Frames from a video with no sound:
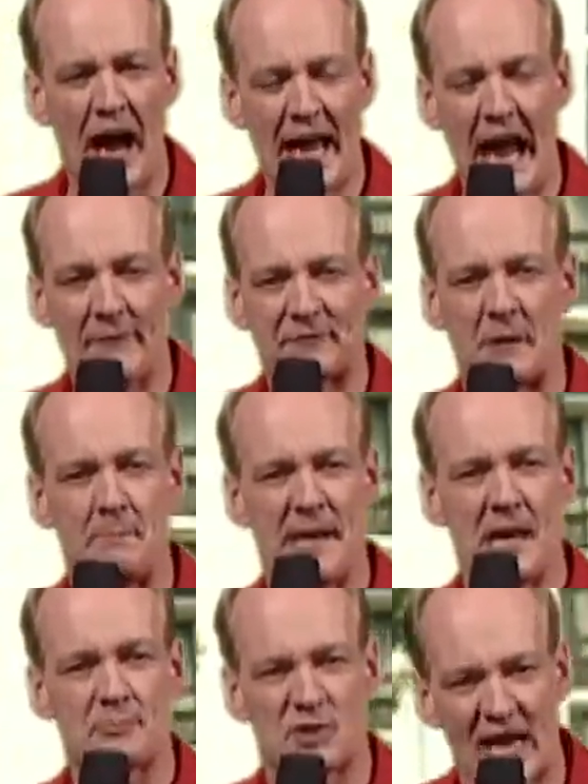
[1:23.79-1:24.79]
I have to
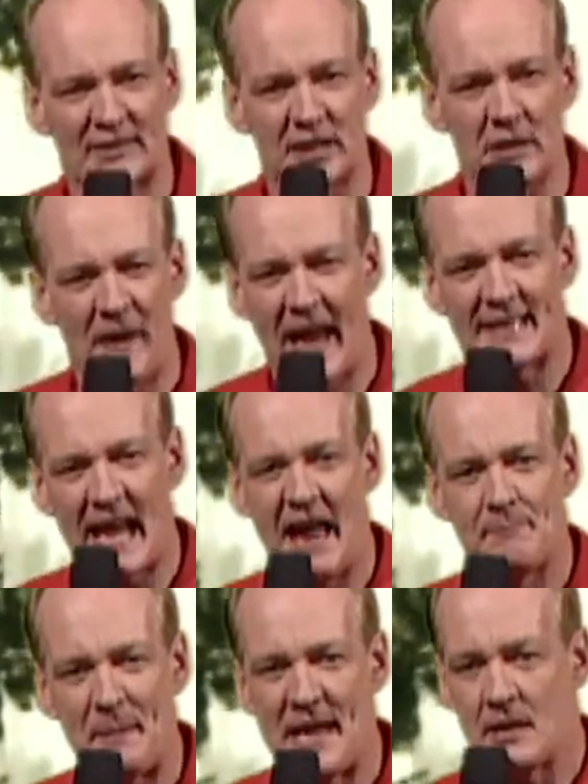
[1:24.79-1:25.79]
be objective. I
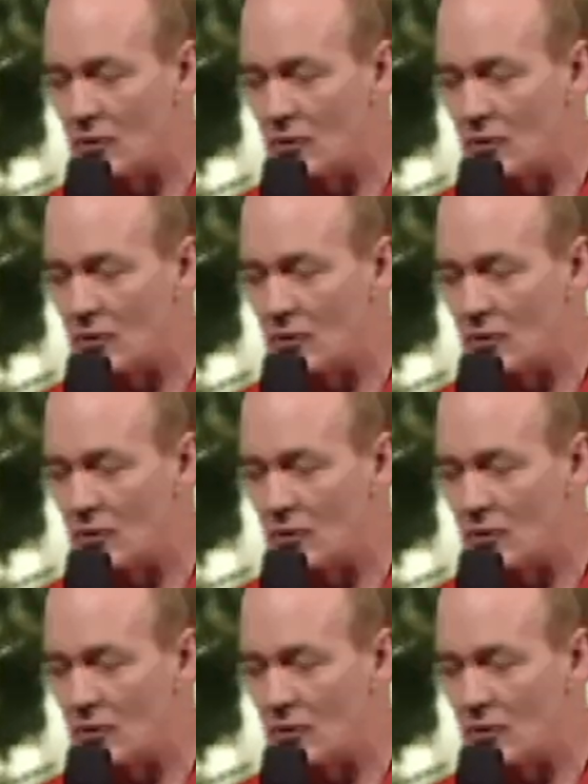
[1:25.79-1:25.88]
can't be...